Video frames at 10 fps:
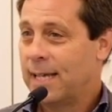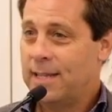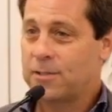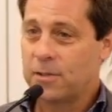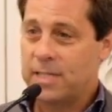
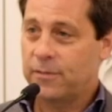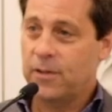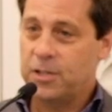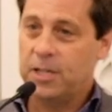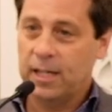These are
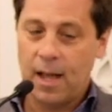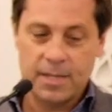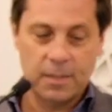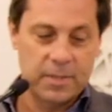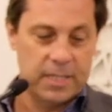different
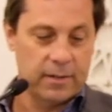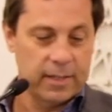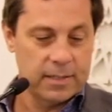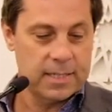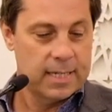geologic
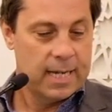materials.